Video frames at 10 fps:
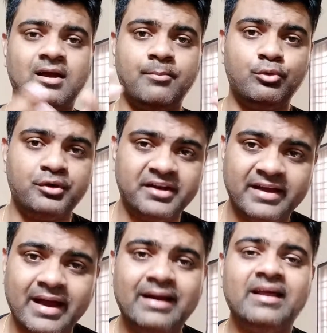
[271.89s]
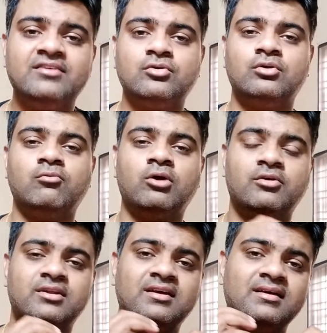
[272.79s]
community guidelines or the, what
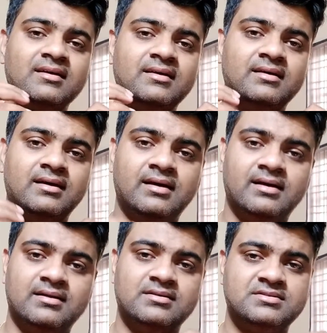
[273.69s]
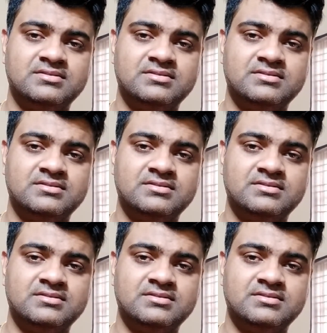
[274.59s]
are the uh,